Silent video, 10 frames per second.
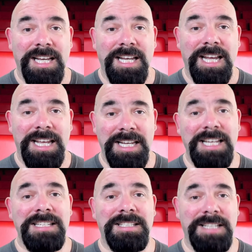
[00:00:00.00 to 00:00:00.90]
It
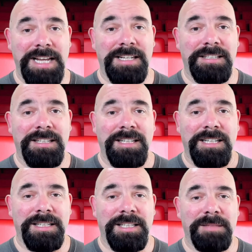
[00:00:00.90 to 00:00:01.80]
is dated.
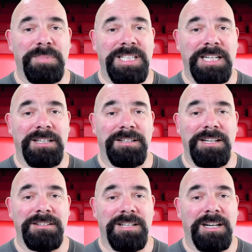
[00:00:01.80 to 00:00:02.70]
In particular,
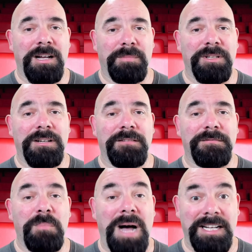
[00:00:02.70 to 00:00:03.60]
there's a couple
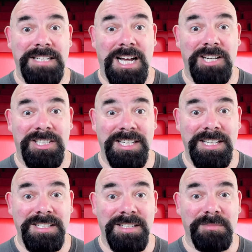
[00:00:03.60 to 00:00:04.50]
of montage
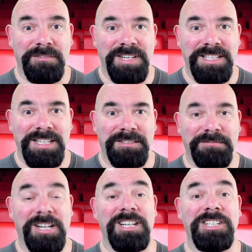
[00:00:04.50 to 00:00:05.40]
scenes in the movie set to
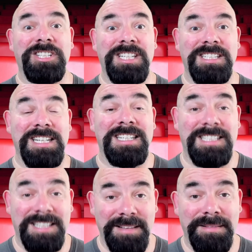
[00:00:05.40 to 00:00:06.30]
very cheesy
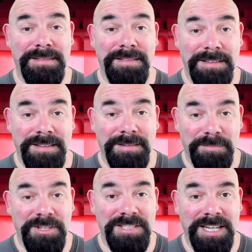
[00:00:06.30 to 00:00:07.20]
synth
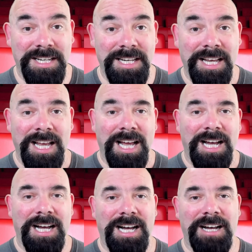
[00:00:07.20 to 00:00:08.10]
music,
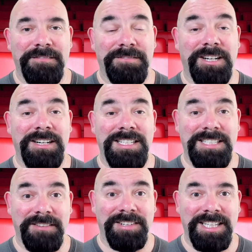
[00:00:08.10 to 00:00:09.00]
very
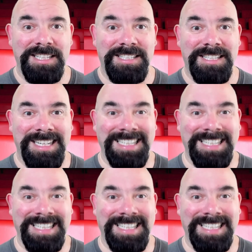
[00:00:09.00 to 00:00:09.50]
70s.